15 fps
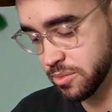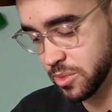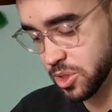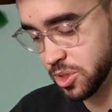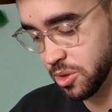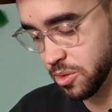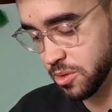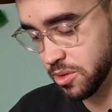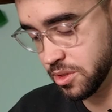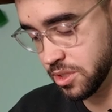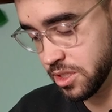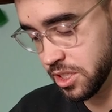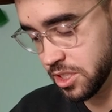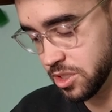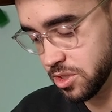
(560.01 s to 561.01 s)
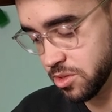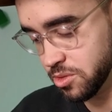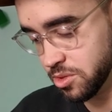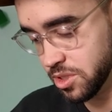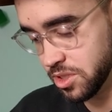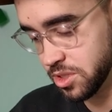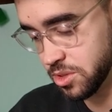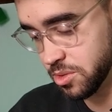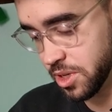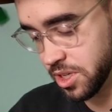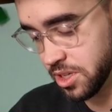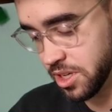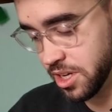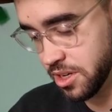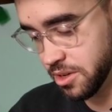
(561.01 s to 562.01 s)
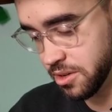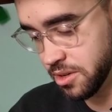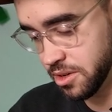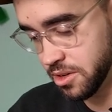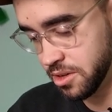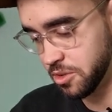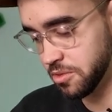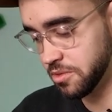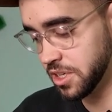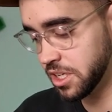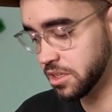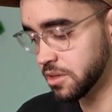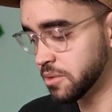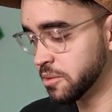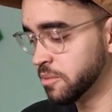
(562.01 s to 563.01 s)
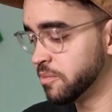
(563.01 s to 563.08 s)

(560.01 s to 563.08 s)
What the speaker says: So let's do this right now. Perfect.